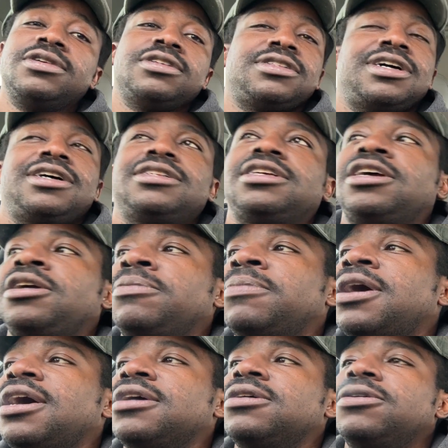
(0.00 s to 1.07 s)
shout out to
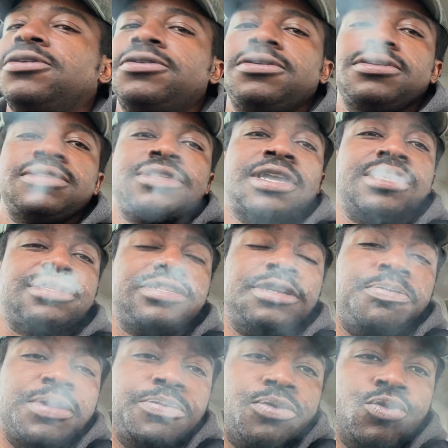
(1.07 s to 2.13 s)
everybody shout out to the
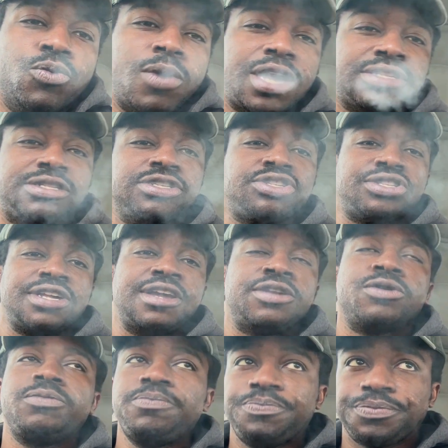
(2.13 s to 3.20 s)
people who watch this
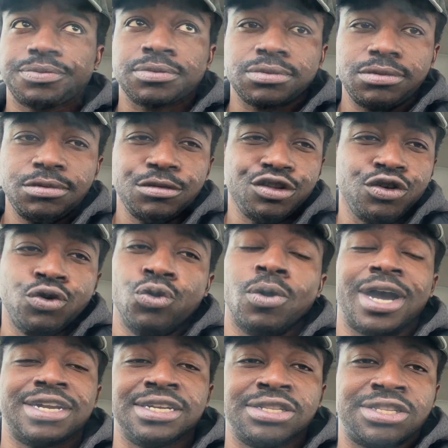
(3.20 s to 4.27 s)
channel who
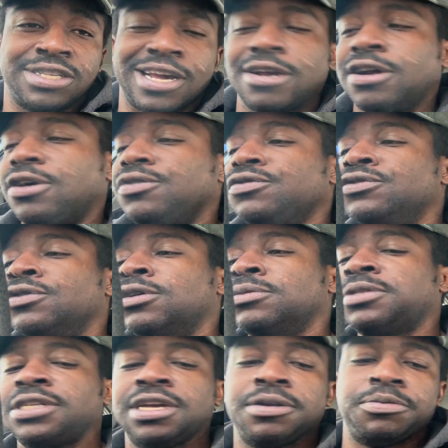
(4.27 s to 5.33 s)
i didn't shout out you know what i'm
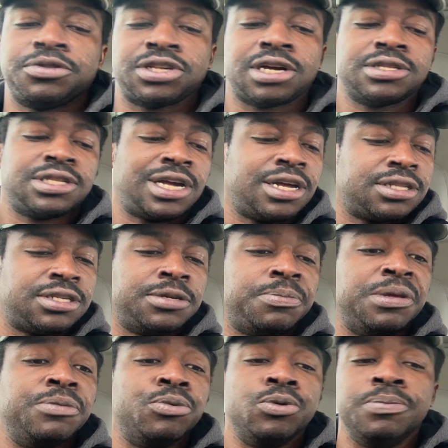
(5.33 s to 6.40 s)
saying shout, shout out to the
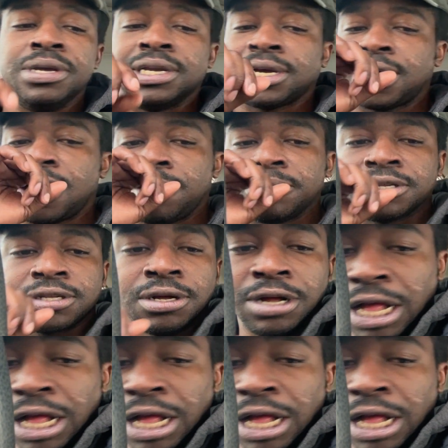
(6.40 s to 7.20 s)
people who be in the comments